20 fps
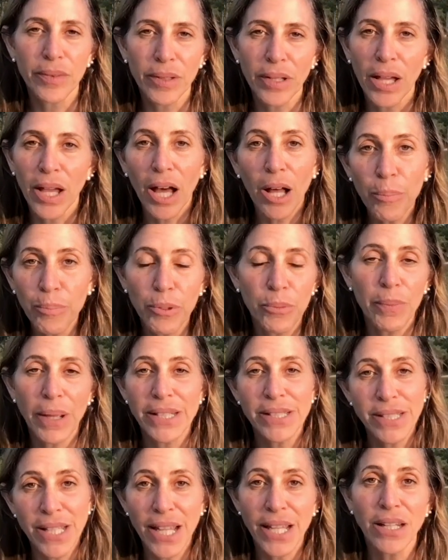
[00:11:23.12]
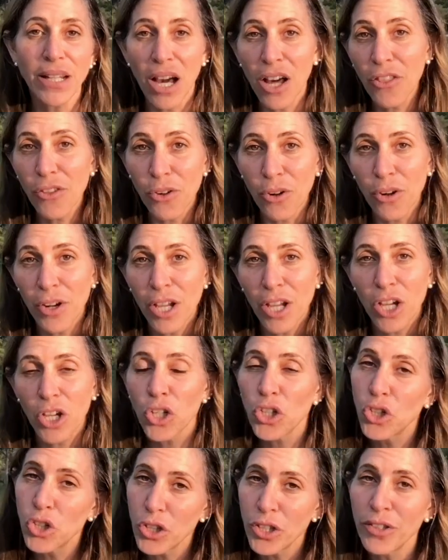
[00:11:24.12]
help you maintain other
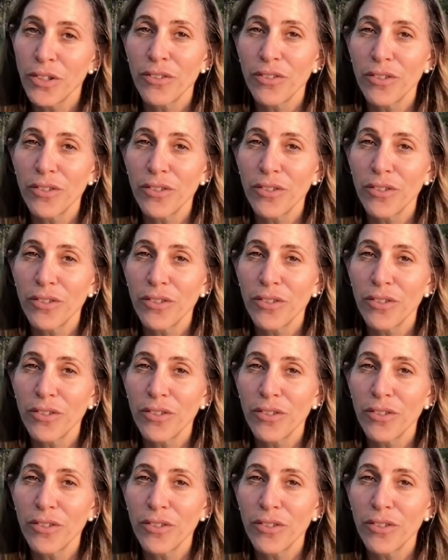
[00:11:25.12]
good